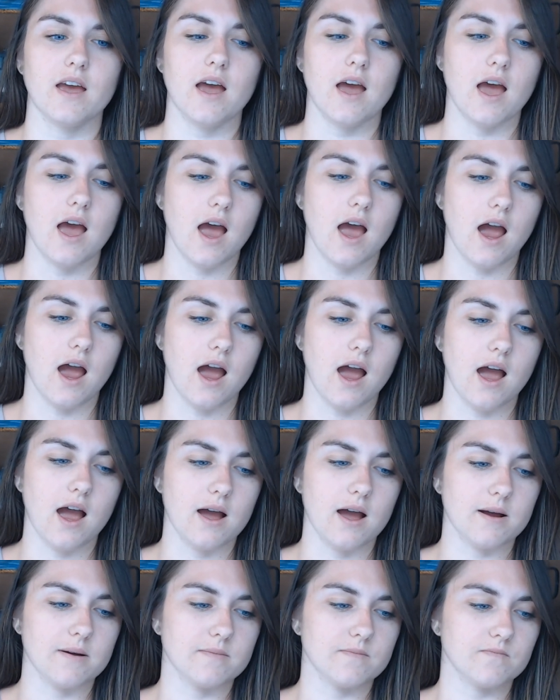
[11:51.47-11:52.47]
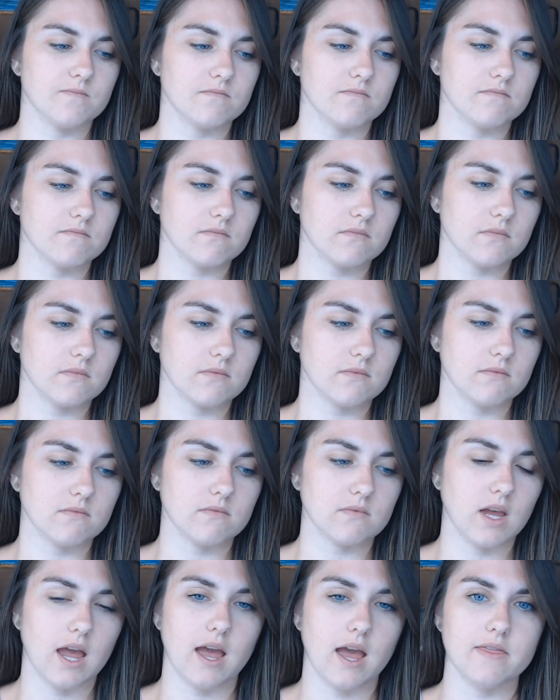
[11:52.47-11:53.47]
And
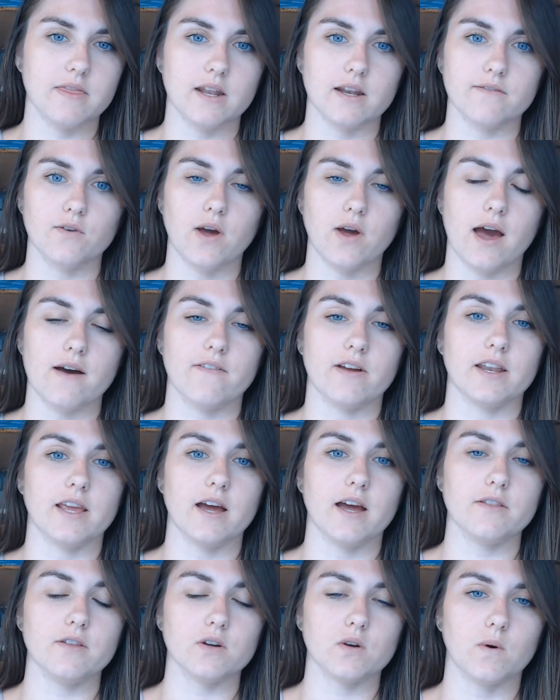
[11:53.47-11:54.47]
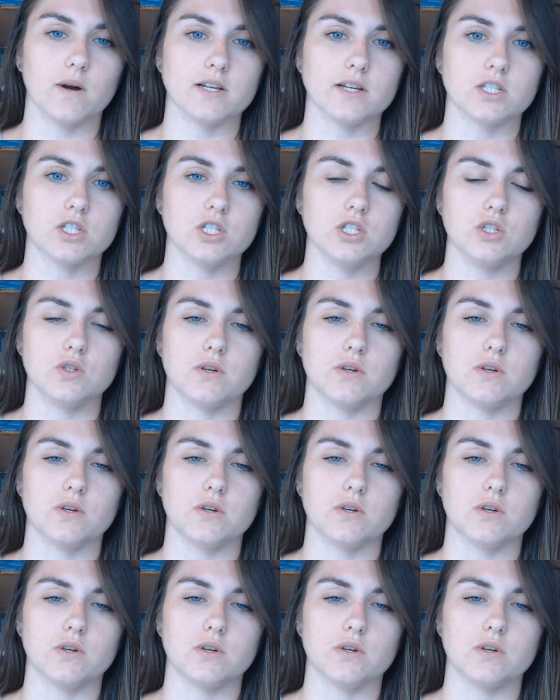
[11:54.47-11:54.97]
then if you have any other questions,